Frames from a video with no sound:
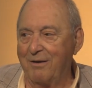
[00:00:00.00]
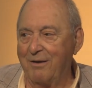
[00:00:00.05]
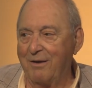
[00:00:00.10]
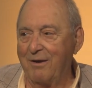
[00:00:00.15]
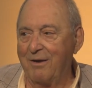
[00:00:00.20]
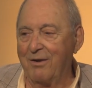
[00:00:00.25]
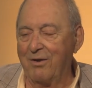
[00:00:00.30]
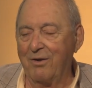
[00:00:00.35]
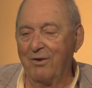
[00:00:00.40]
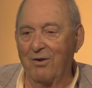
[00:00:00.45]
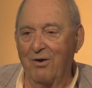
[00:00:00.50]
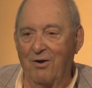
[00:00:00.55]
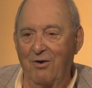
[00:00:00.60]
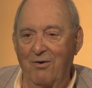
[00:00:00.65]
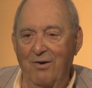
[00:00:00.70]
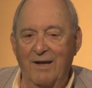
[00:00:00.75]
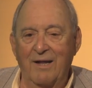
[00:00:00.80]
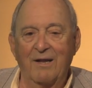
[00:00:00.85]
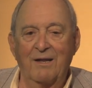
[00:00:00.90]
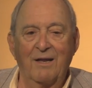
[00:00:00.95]
Yeah. You
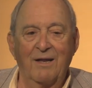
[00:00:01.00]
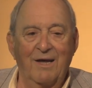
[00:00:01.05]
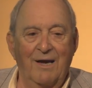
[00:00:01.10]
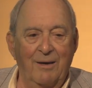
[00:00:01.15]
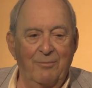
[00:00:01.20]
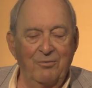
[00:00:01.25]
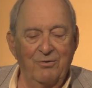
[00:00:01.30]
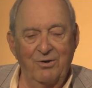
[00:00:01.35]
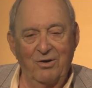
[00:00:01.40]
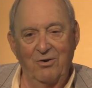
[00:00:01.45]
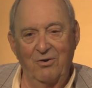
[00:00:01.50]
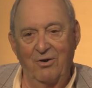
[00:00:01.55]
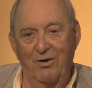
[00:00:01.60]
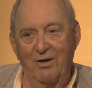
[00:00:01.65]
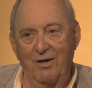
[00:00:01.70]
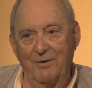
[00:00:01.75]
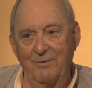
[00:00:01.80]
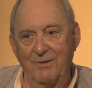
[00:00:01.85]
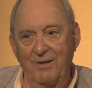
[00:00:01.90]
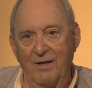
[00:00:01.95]
know, and elaborate
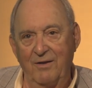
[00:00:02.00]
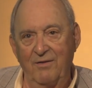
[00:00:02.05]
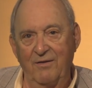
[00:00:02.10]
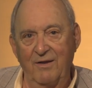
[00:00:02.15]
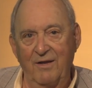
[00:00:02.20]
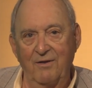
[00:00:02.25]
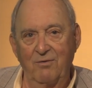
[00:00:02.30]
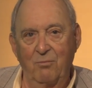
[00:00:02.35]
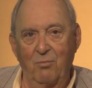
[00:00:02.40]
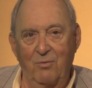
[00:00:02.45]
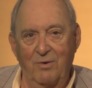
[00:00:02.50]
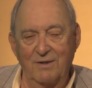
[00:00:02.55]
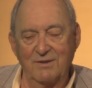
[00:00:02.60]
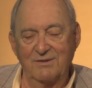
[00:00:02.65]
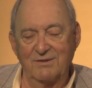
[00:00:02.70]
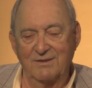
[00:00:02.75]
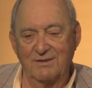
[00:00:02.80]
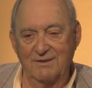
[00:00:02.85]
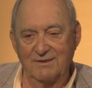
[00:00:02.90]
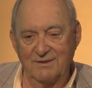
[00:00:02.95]
on it. And then
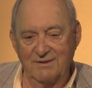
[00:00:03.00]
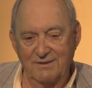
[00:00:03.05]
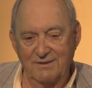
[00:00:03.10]
once the